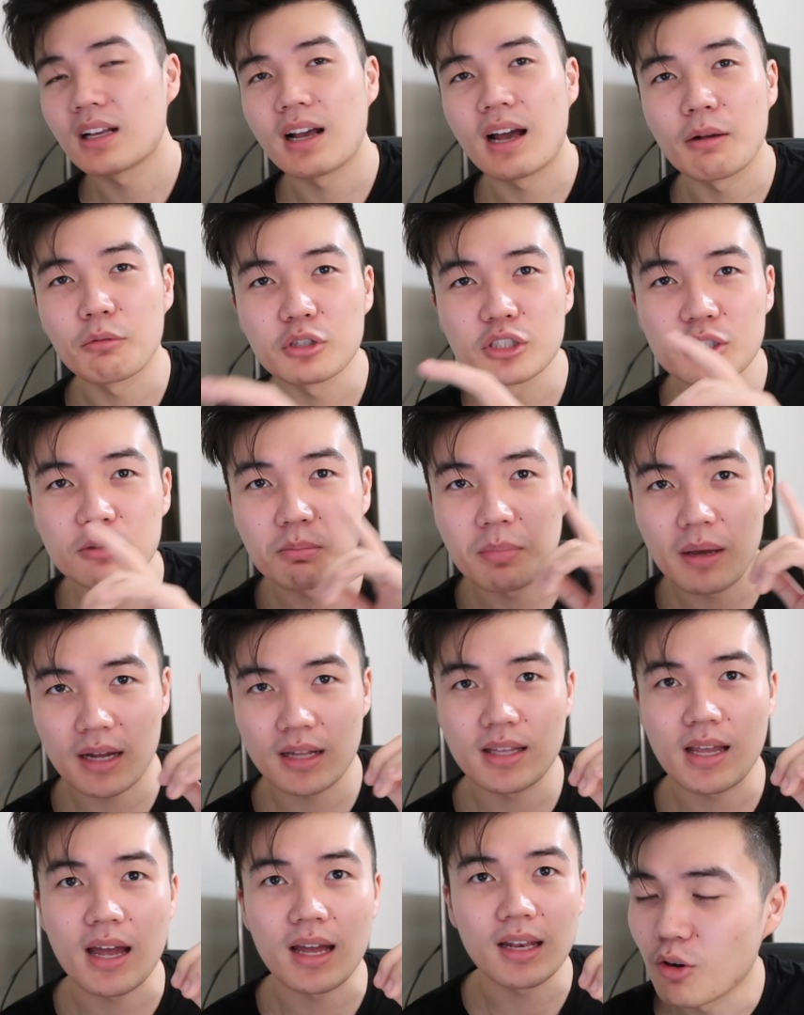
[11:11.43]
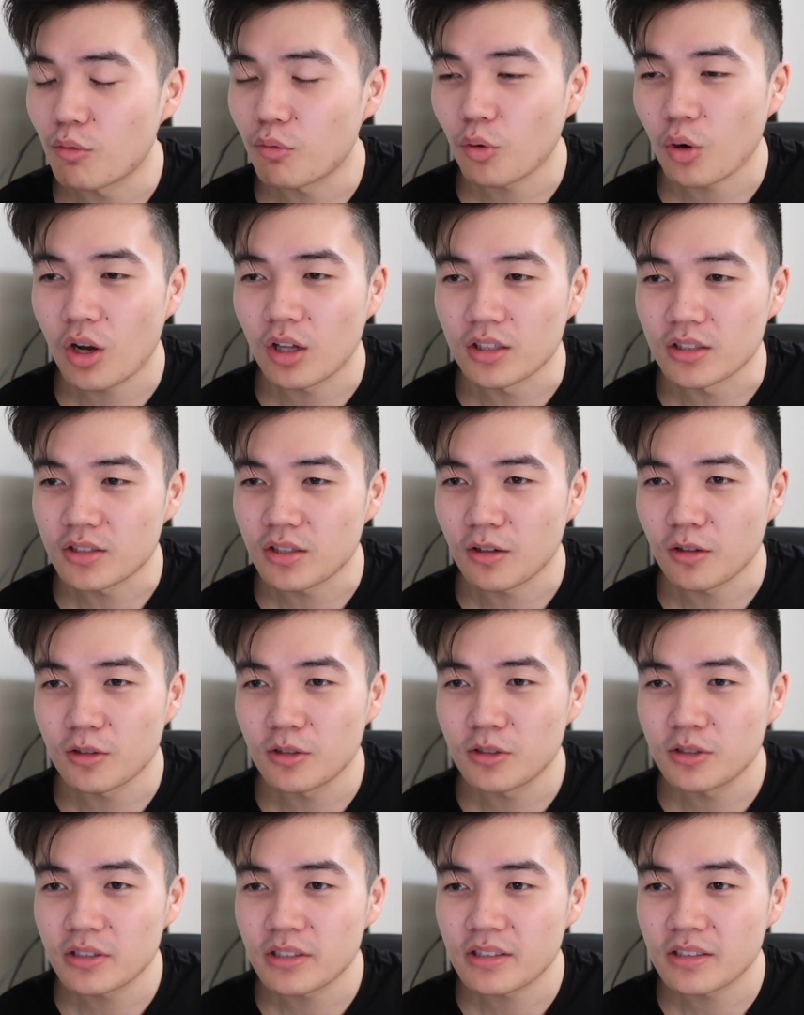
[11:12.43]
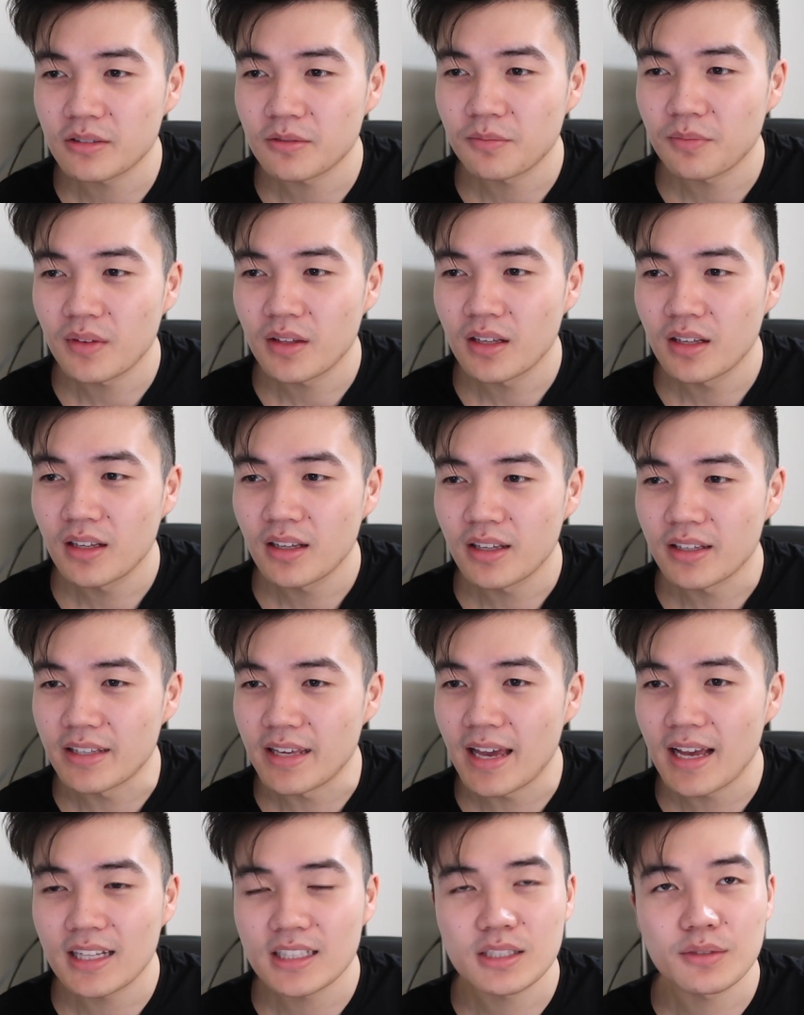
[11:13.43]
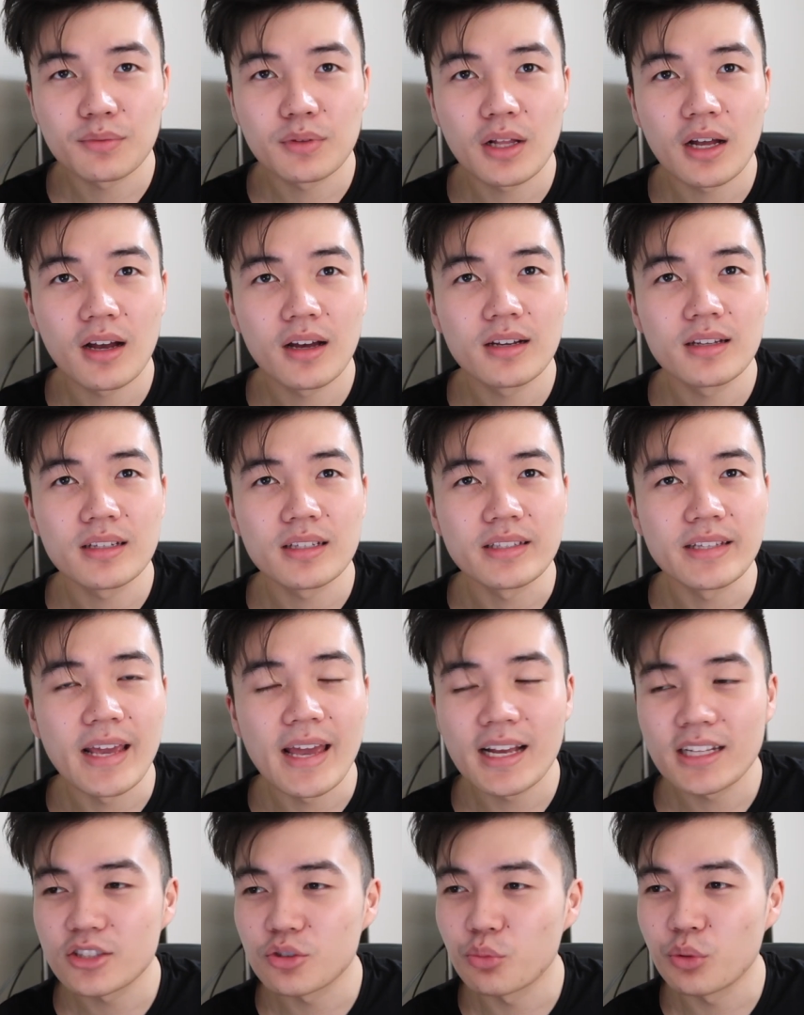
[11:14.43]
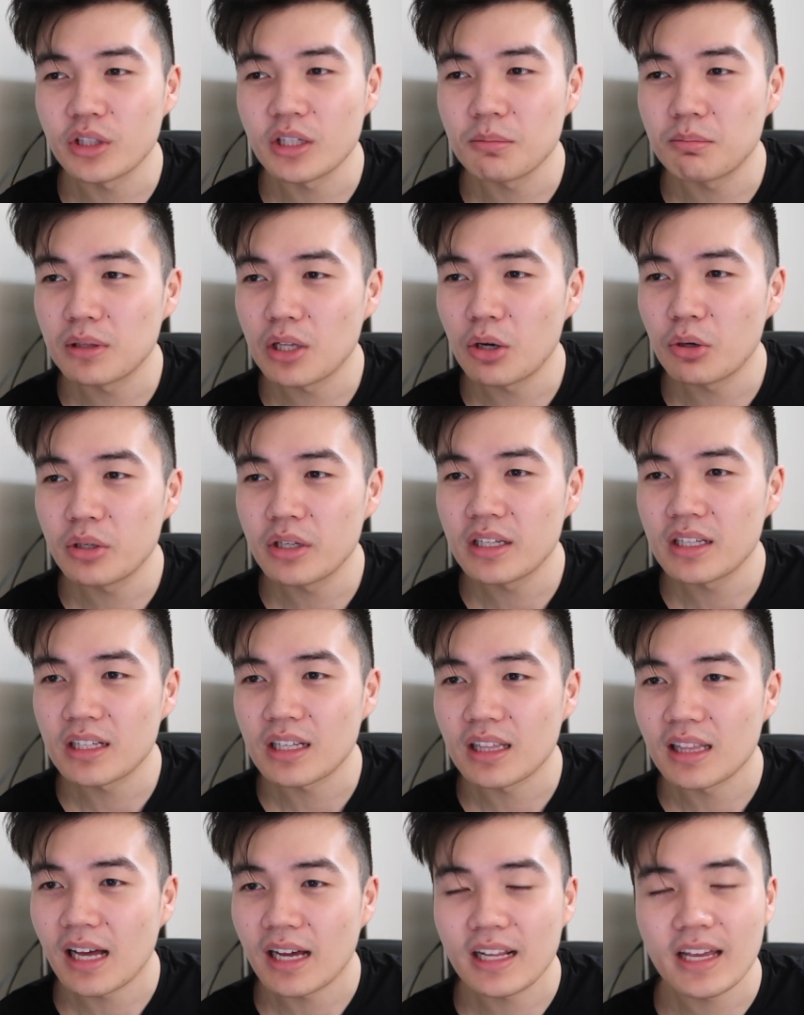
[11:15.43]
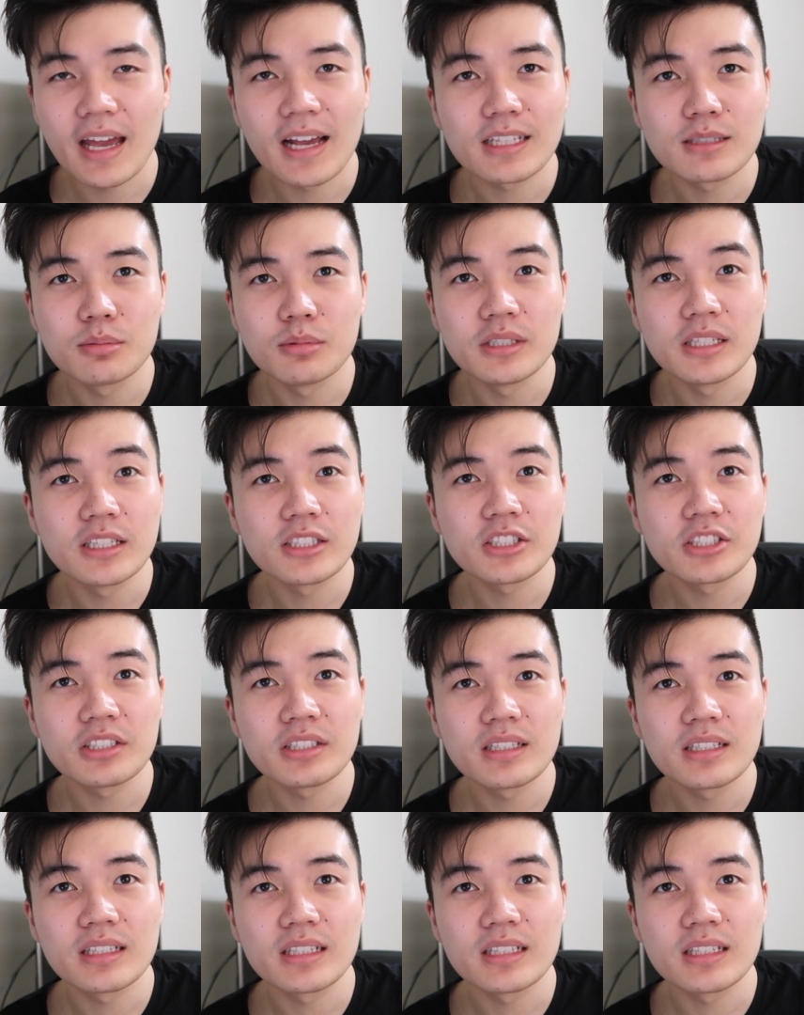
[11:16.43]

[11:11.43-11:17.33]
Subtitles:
I respect that. Overall, Eternals, yeah, it's flawed. Yeah, it's really bloated. A lot of exposition.